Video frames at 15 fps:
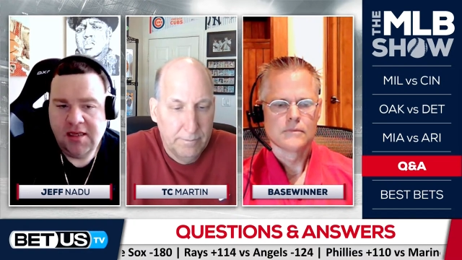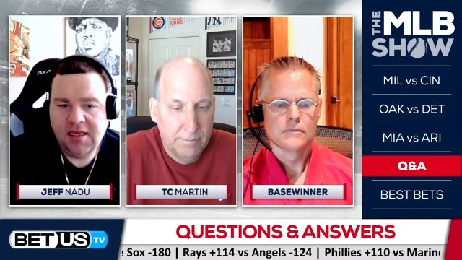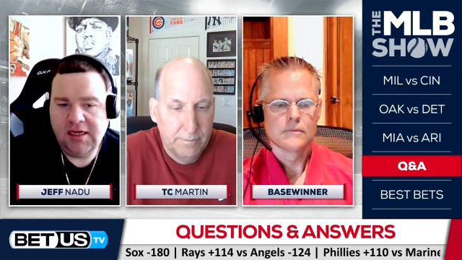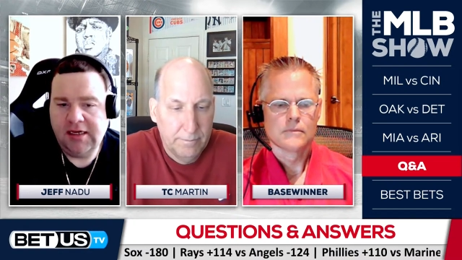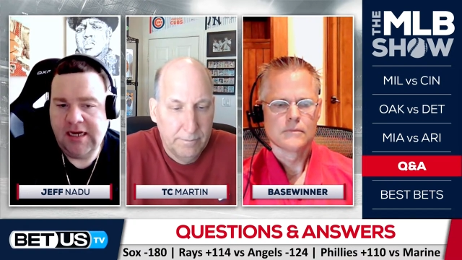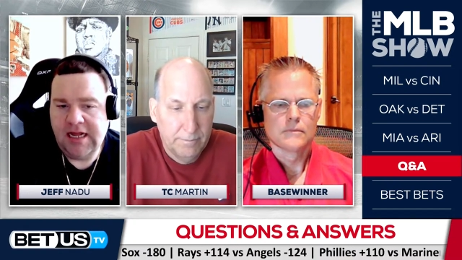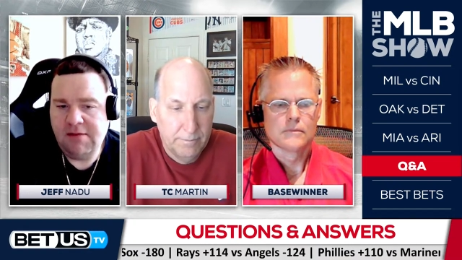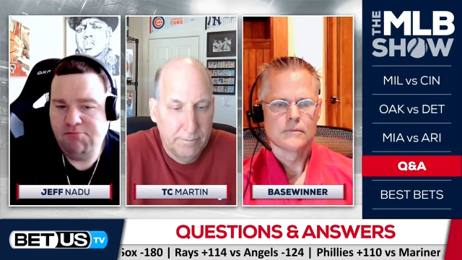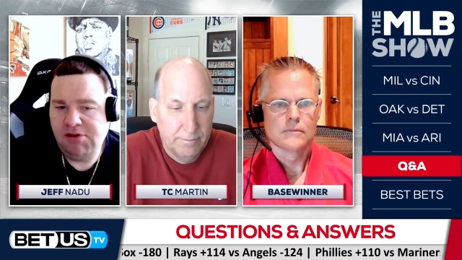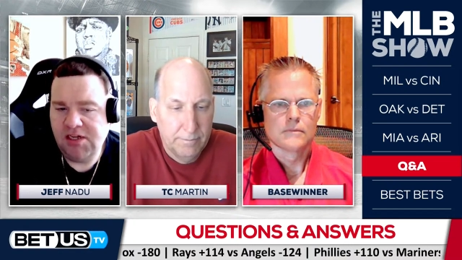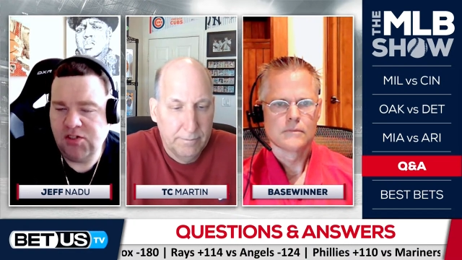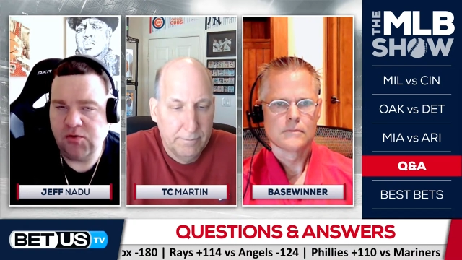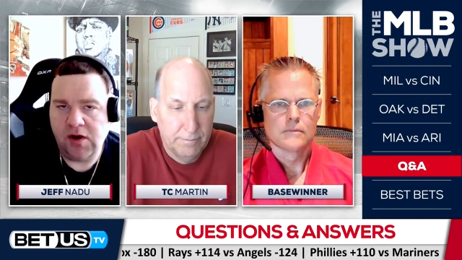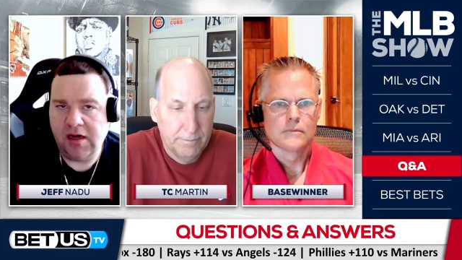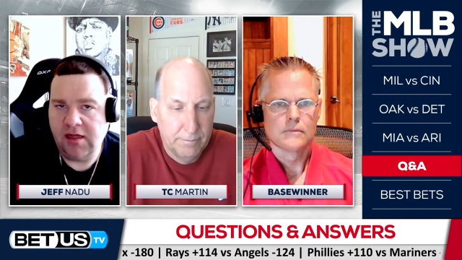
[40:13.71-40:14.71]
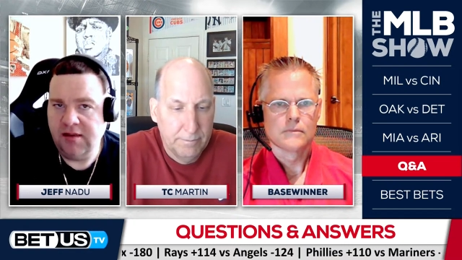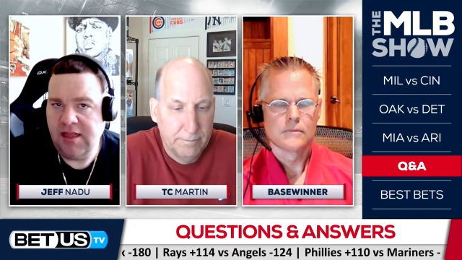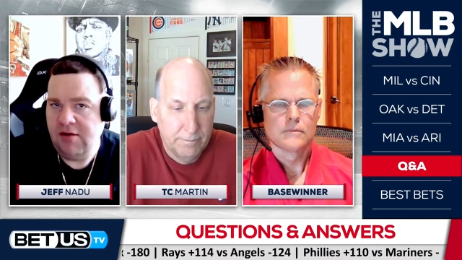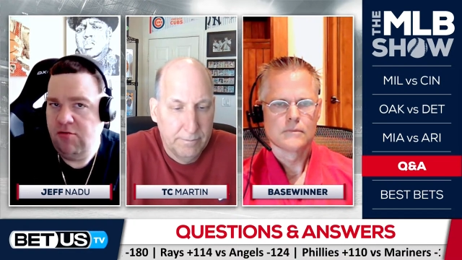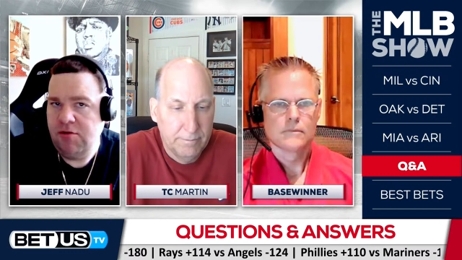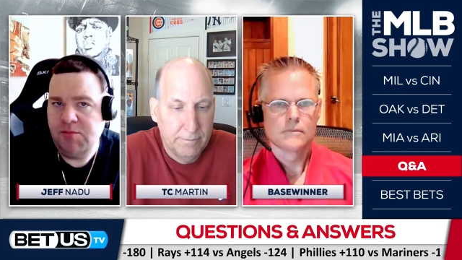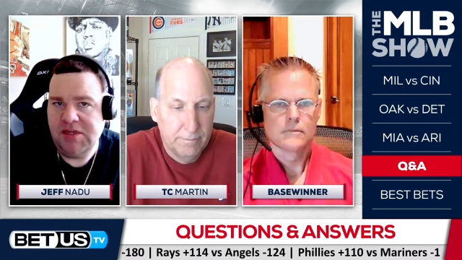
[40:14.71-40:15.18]
Speaker 1: he didn't pitch well, and
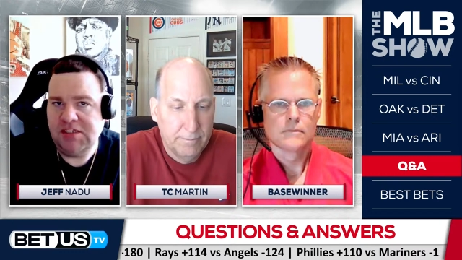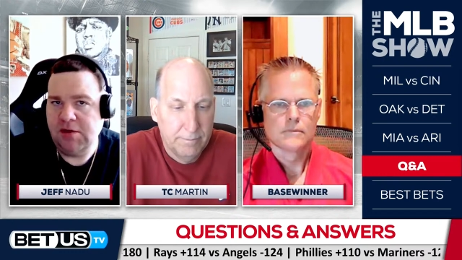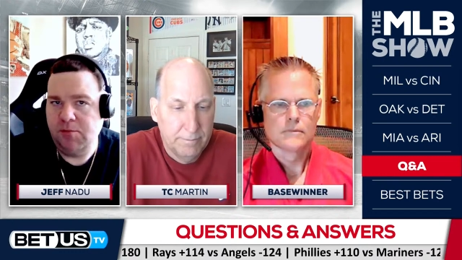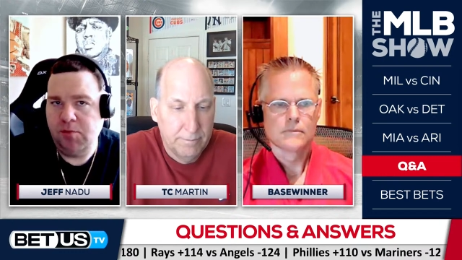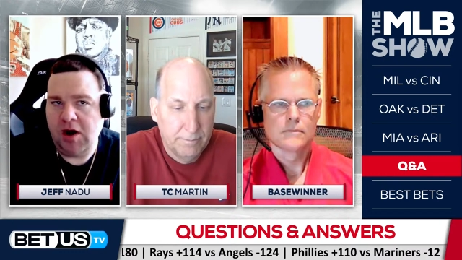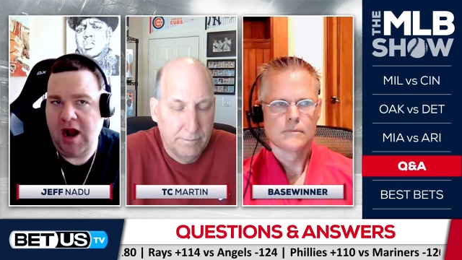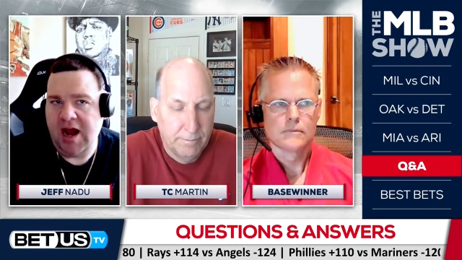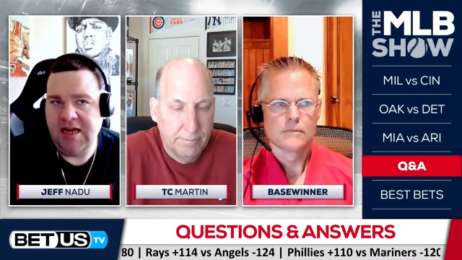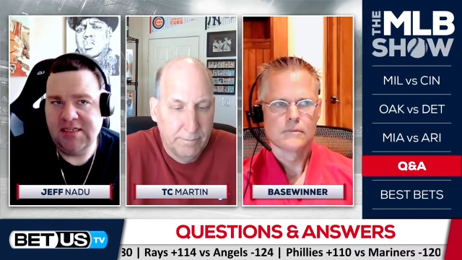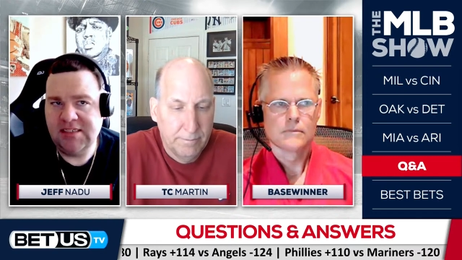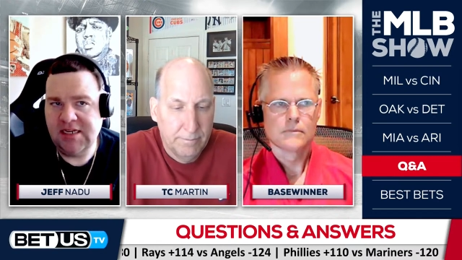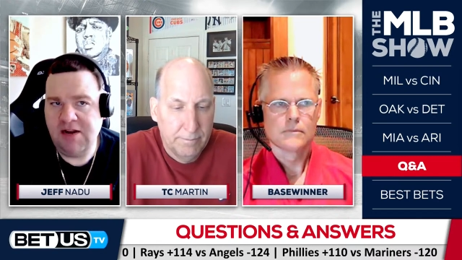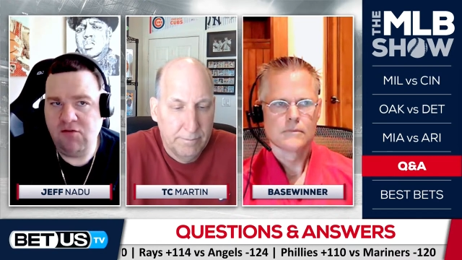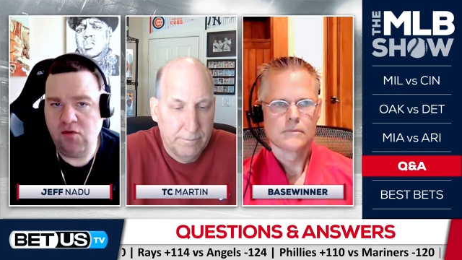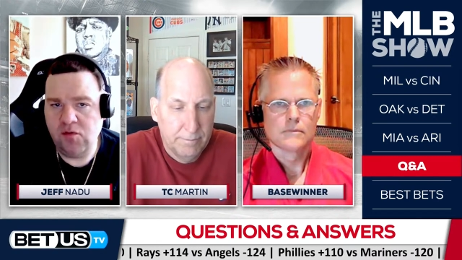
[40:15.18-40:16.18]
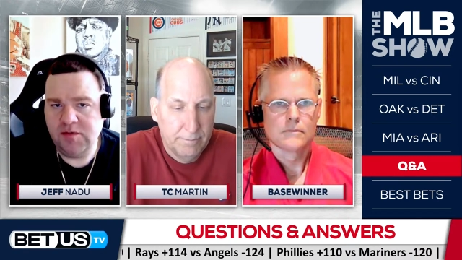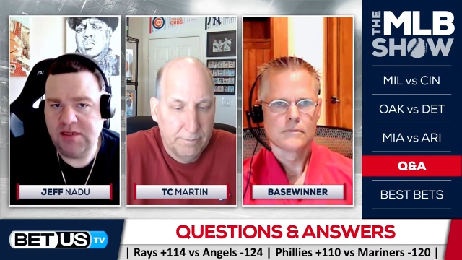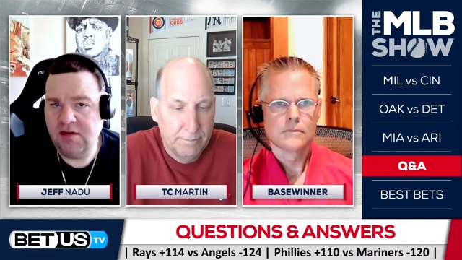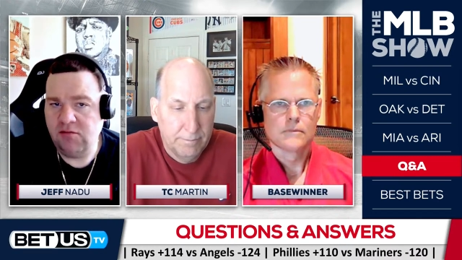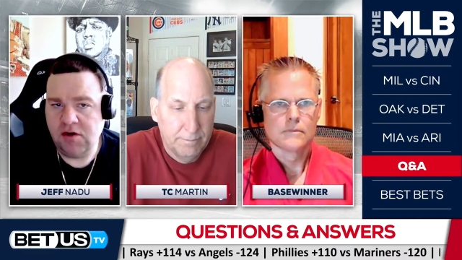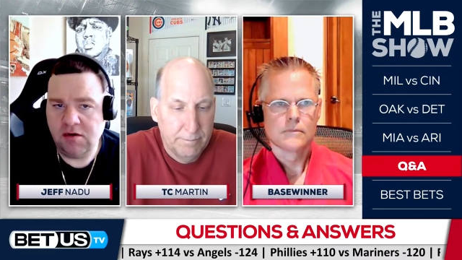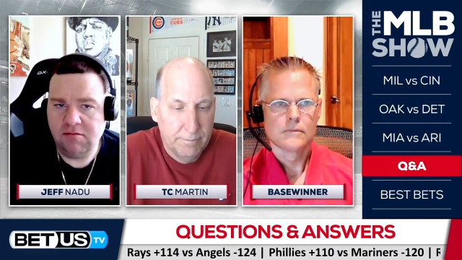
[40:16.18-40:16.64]
they would be surprised, and everyone would
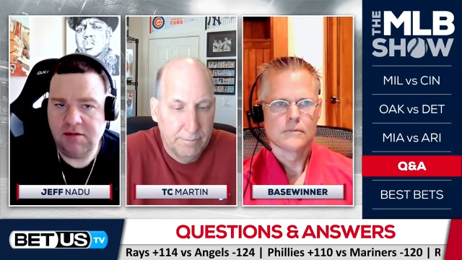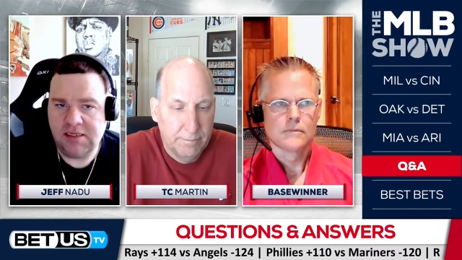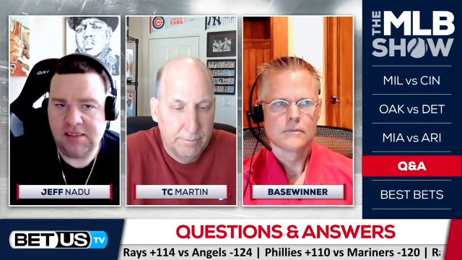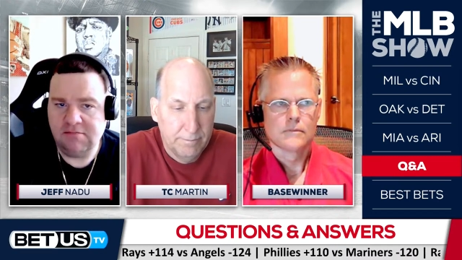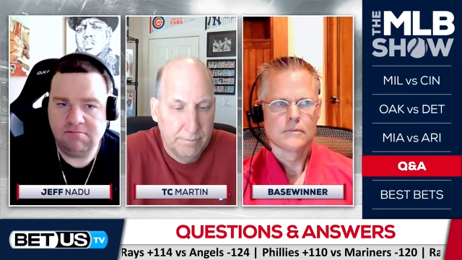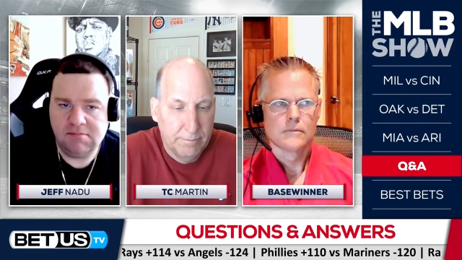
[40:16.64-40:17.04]
say, well,